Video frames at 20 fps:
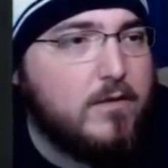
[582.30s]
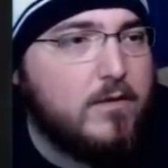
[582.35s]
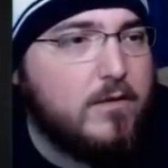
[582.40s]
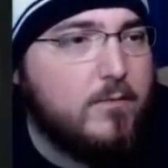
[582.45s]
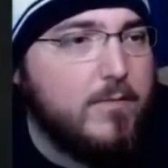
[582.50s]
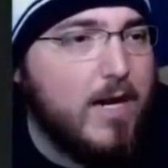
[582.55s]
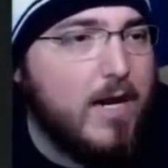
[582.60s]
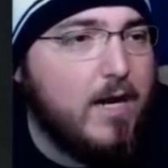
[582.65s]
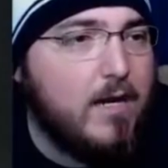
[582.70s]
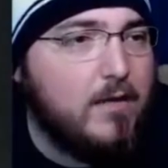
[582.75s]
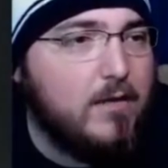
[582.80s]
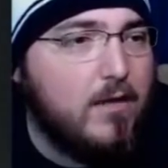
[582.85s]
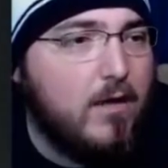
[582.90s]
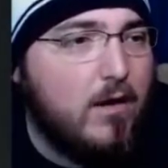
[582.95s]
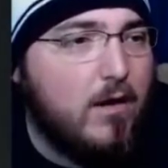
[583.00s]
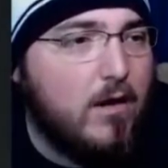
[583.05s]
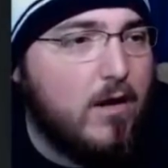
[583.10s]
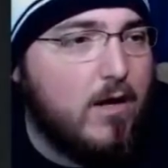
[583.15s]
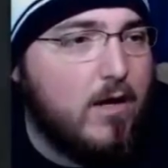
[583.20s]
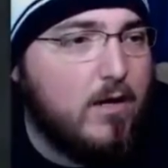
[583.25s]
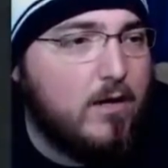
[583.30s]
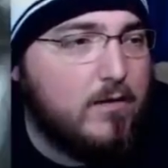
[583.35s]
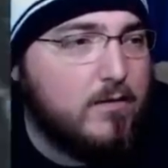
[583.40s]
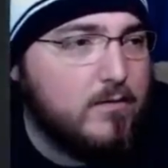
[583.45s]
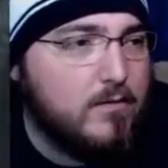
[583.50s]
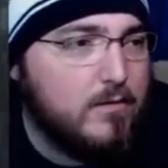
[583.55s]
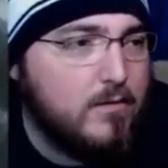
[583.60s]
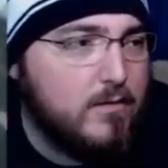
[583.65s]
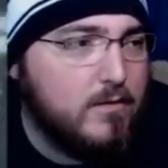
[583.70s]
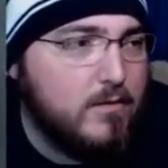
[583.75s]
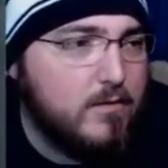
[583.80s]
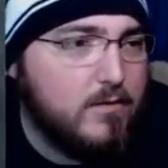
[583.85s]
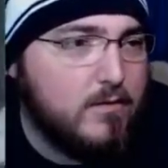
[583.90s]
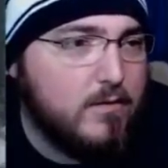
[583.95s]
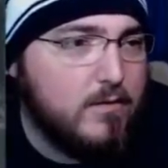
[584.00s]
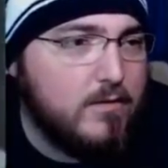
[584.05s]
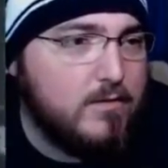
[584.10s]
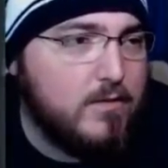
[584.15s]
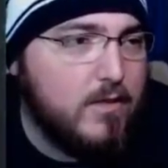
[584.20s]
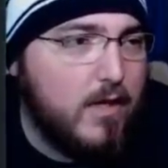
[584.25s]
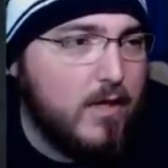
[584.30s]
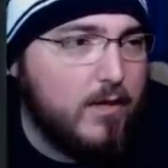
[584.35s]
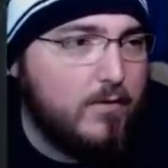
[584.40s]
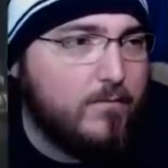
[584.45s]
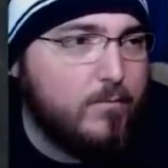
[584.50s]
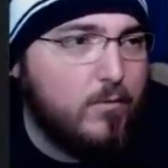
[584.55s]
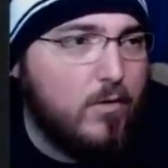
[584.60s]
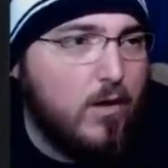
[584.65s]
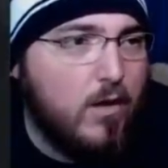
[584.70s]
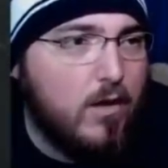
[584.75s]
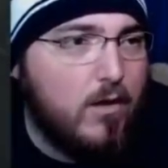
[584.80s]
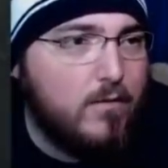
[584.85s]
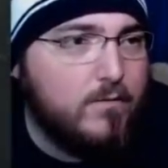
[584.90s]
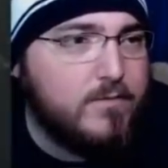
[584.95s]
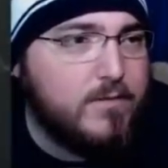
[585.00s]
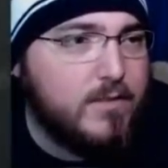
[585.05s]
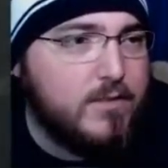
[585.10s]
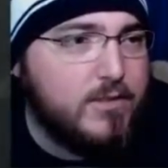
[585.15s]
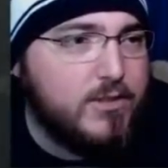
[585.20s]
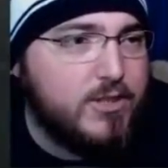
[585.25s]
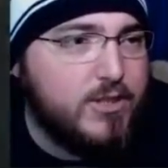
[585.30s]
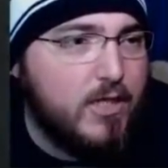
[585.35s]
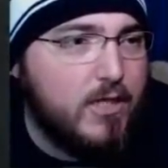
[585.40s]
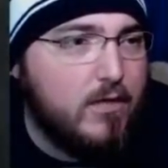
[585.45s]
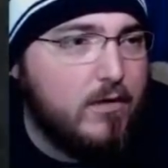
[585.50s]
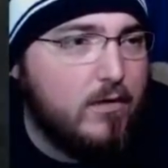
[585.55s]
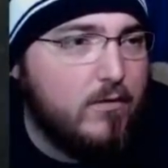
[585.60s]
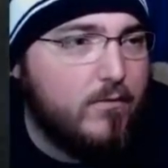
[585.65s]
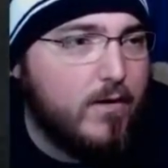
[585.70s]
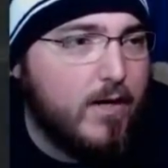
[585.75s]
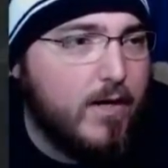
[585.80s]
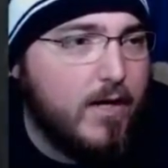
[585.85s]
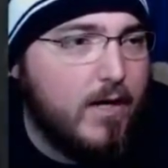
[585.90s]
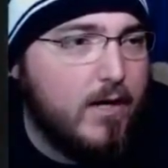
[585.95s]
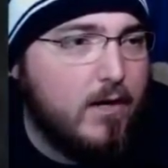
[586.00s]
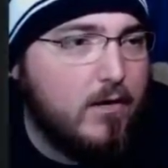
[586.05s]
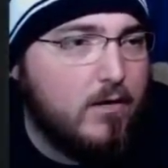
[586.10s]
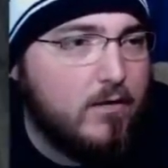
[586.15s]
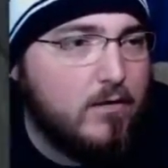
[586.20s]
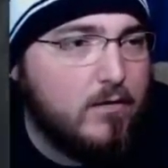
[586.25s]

Come here, Lara. There's like wolves and shit over here.